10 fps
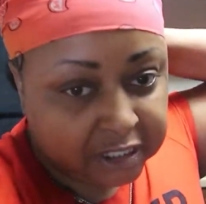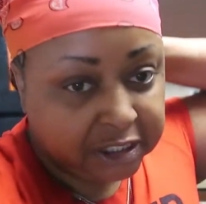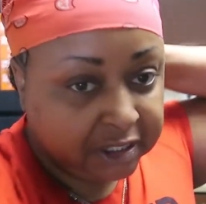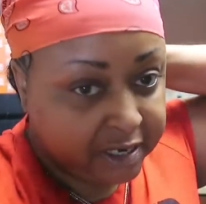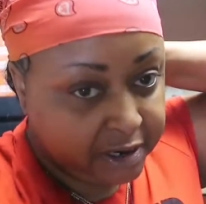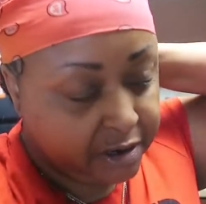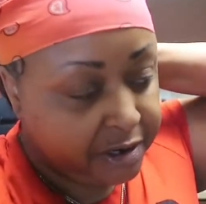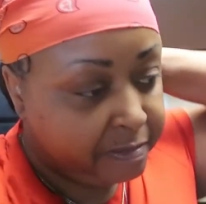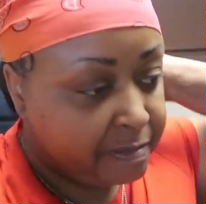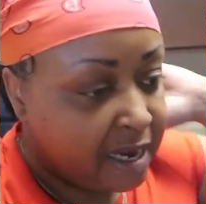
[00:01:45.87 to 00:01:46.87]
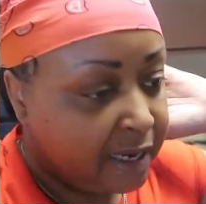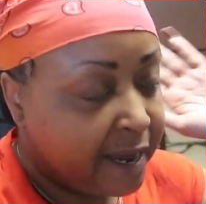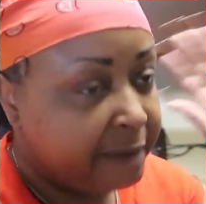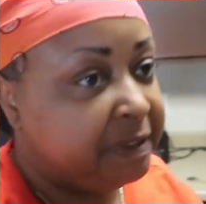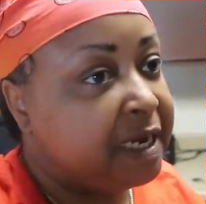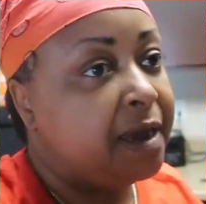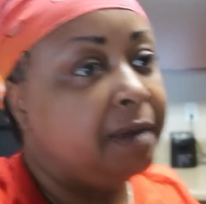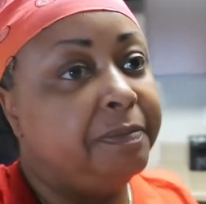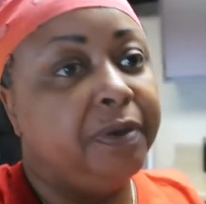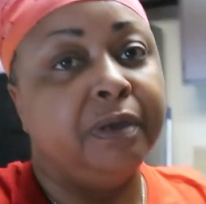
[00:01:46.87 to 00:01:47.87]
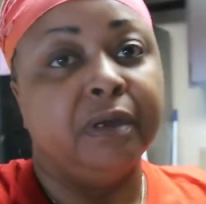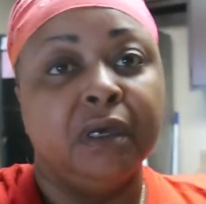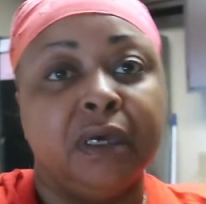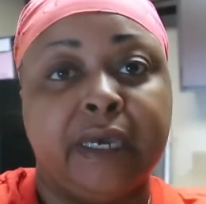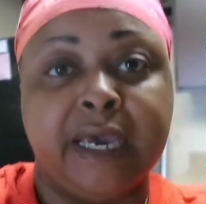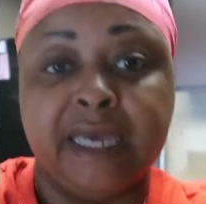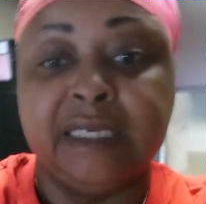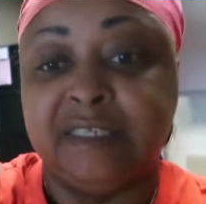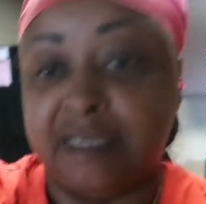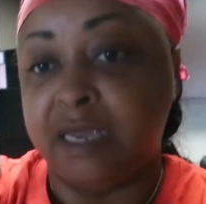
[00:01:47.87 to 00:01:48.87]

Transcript: i just carried my laptop case